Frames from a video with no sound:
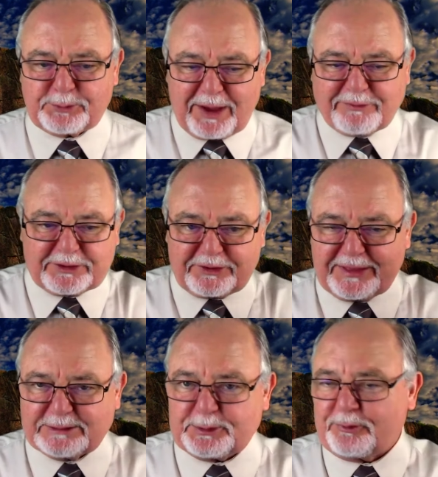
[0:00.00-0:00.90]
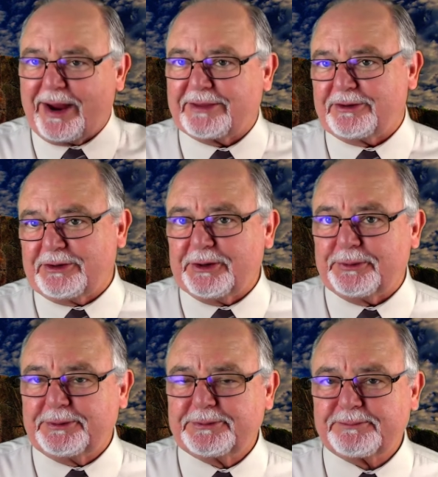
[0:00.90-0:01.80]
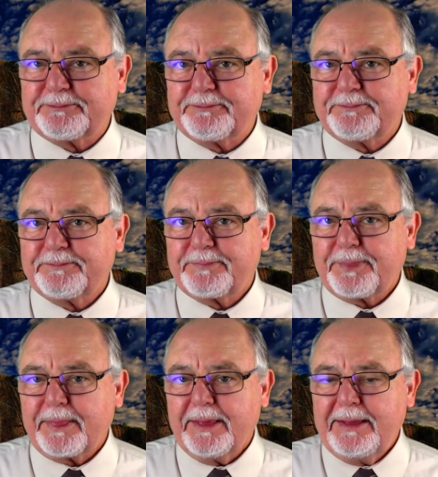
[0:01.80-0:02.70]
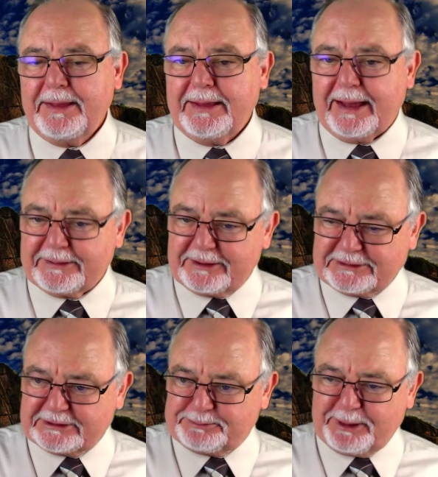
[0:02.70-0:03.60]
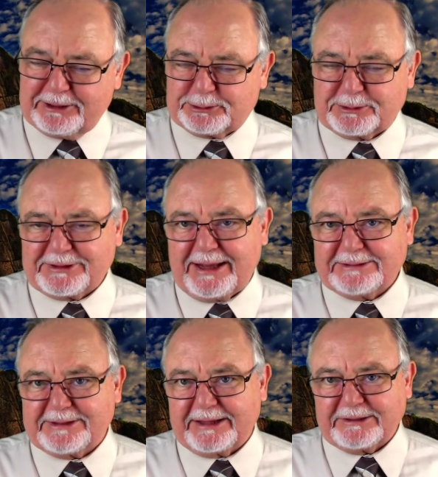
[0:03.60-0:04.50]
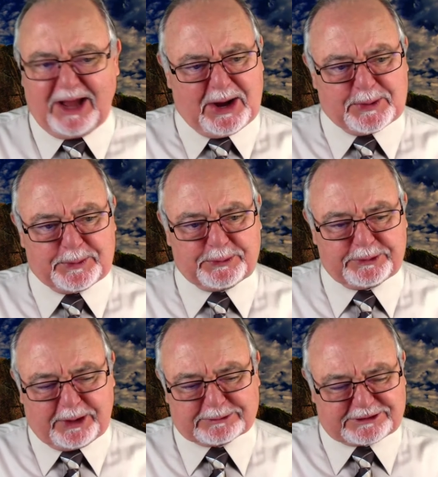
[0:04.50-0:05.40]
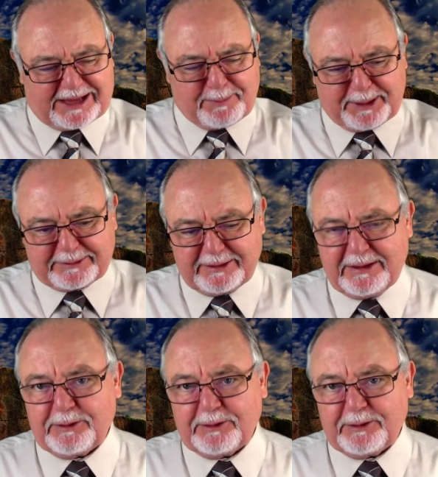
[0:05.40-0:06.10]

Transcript: We have other things we'd rather do. And there's the spiritual side saying, no, no, stop it.